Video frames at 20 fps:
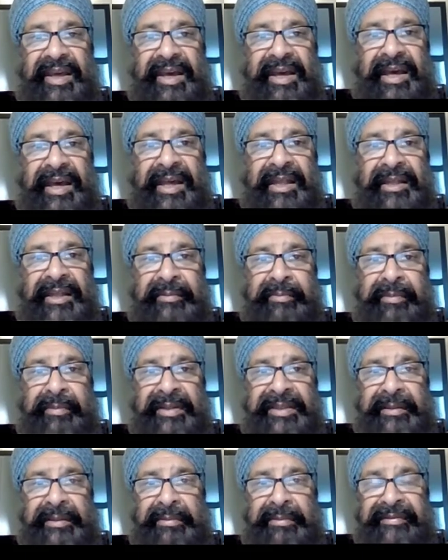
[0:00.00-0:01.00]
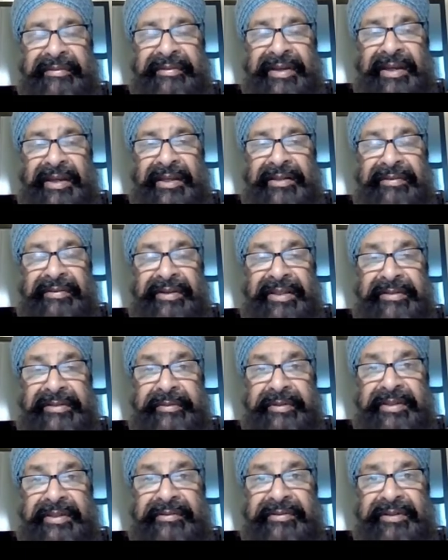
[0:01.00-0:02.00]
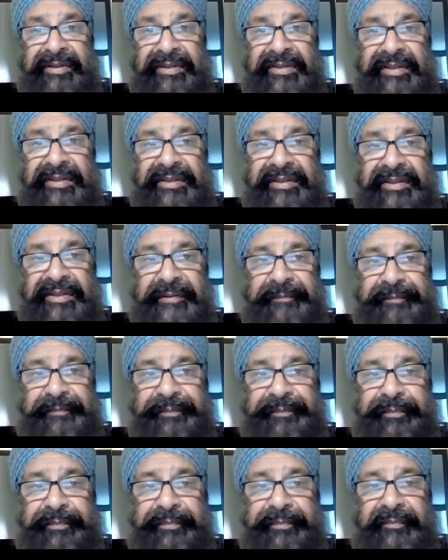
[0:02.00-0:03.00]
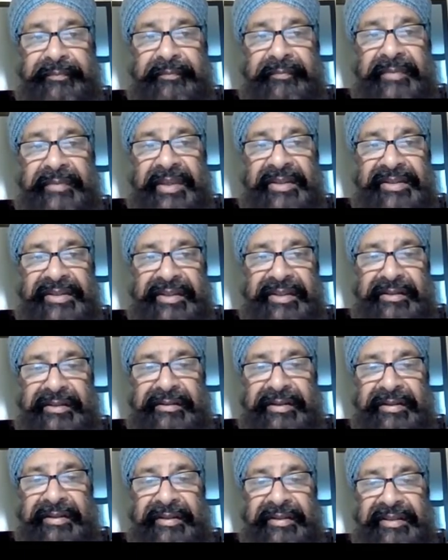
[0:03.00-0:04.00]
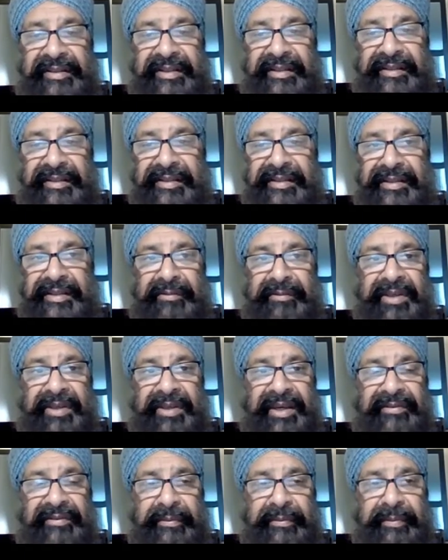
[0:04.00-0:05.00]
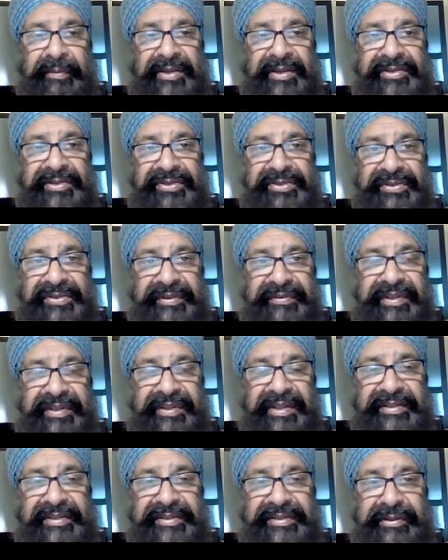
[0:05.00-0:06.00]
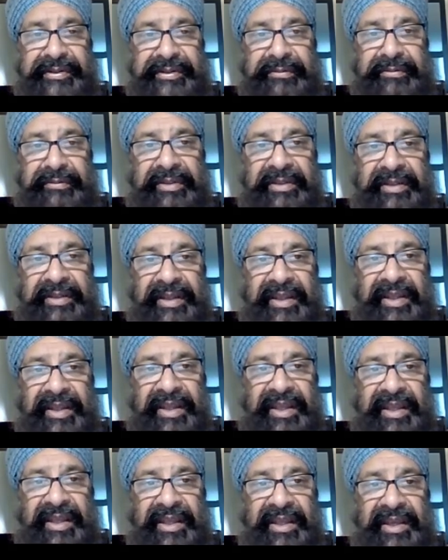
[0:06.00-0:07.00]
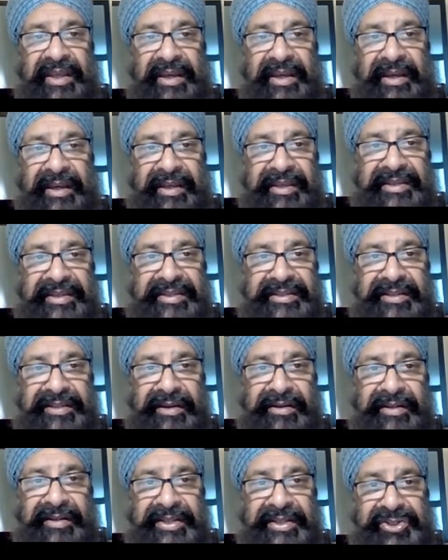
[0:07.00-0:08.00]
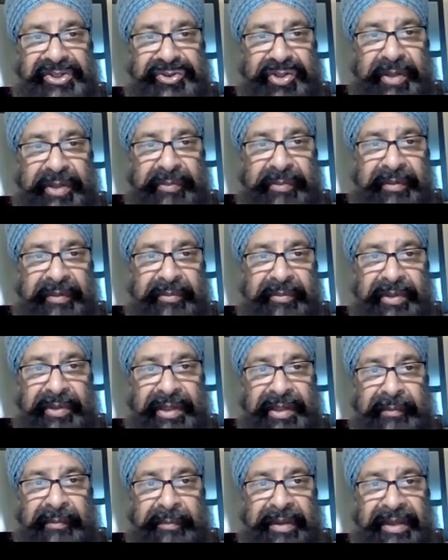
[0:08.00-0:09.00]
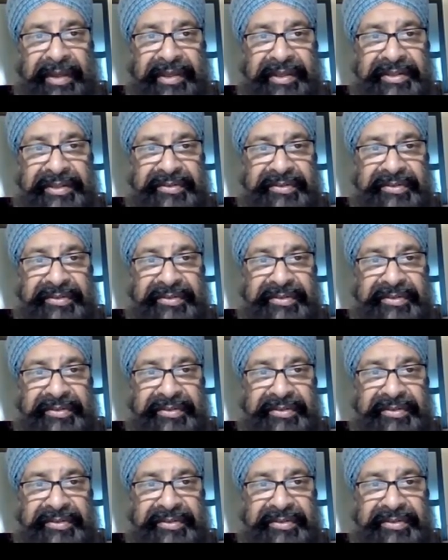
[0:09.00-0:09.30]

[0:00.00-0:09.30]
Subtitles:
and mandibular advancement devices. So in this case here, we have a patient who's 50 years old. He started his treatment back in